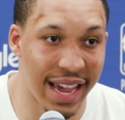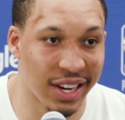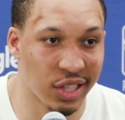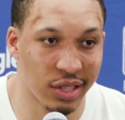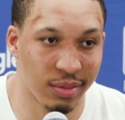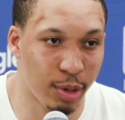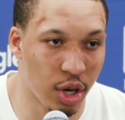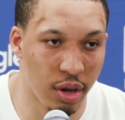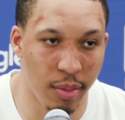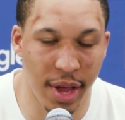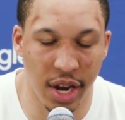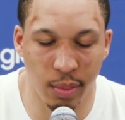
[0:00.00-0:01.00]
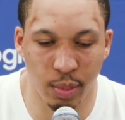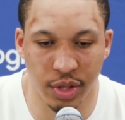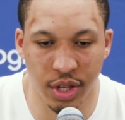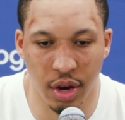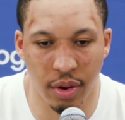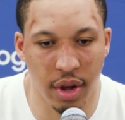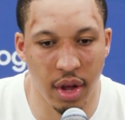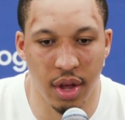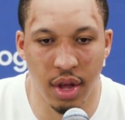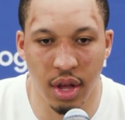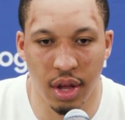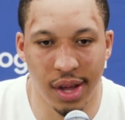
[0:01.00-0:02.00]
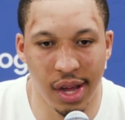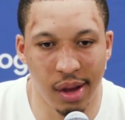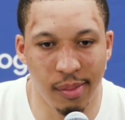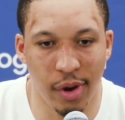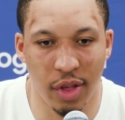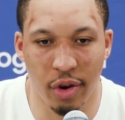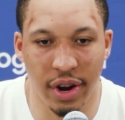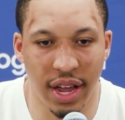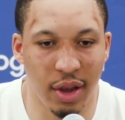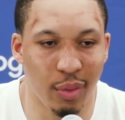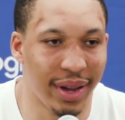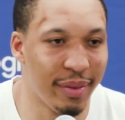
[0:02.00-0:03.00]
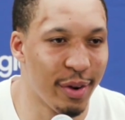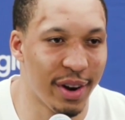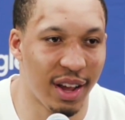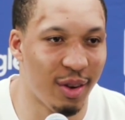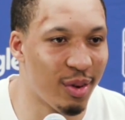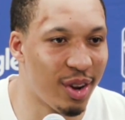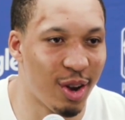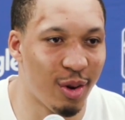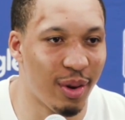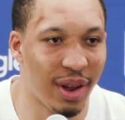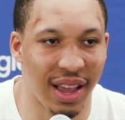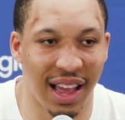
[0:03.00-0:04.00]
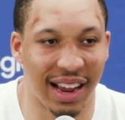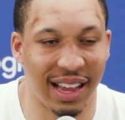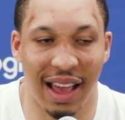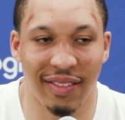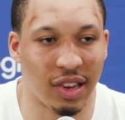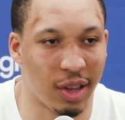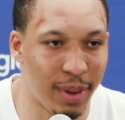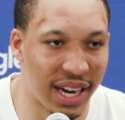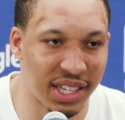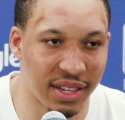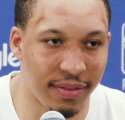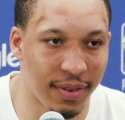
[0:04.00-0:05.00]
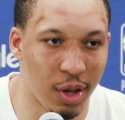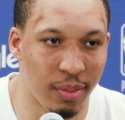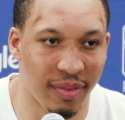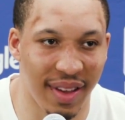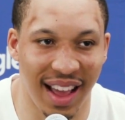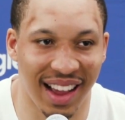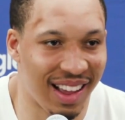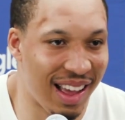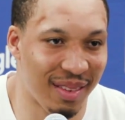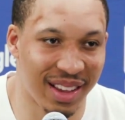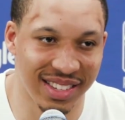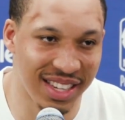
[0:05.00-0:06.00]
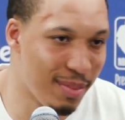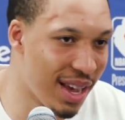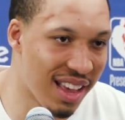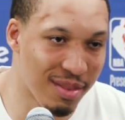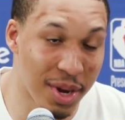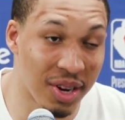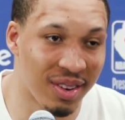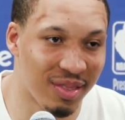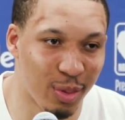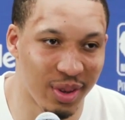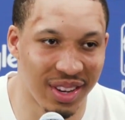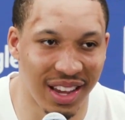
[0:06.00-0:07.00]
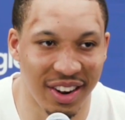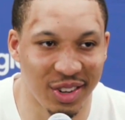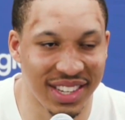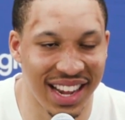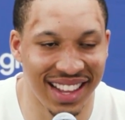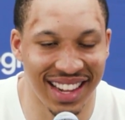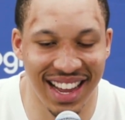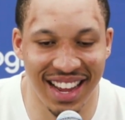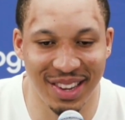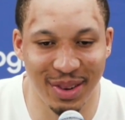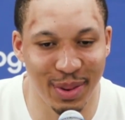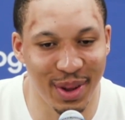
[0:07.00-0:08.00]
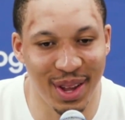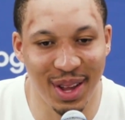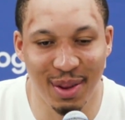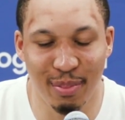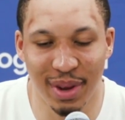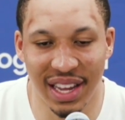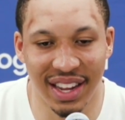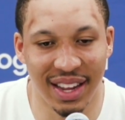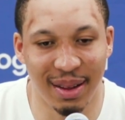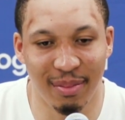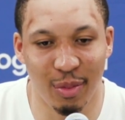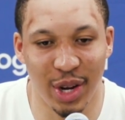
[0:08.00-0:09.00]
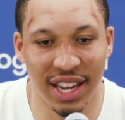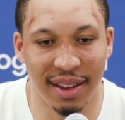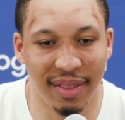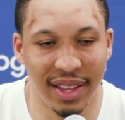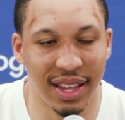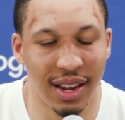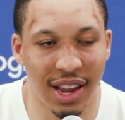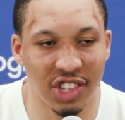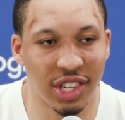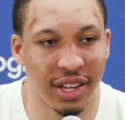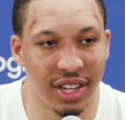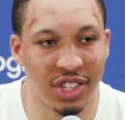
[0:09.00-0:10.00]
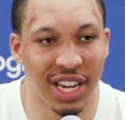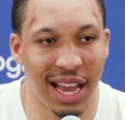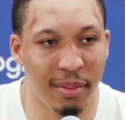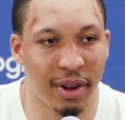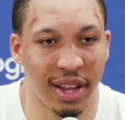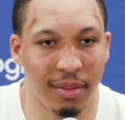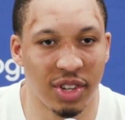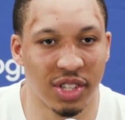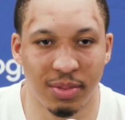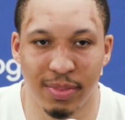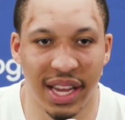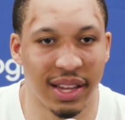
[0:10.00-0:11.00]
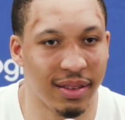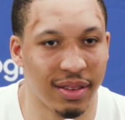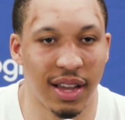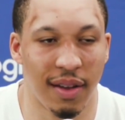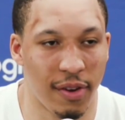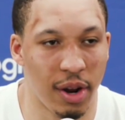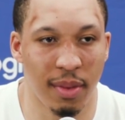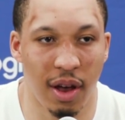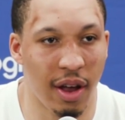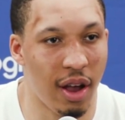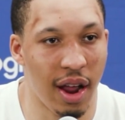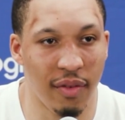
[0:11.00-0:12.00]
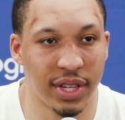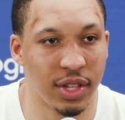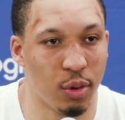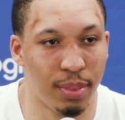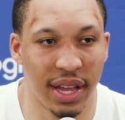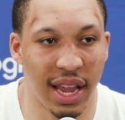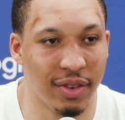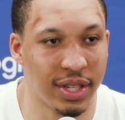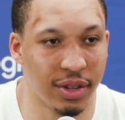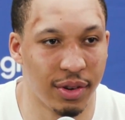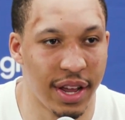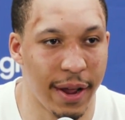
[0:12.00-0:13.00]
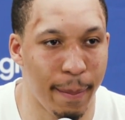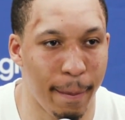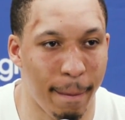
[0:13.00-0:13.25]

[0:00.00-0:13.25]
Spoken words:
actions, putting them in him. So whether or not he wavered, I don't know. I have to look back to the film because Ime has a better understanding than I do. But we definitely did a good job on him to just make it tough on him out every single play, every single night.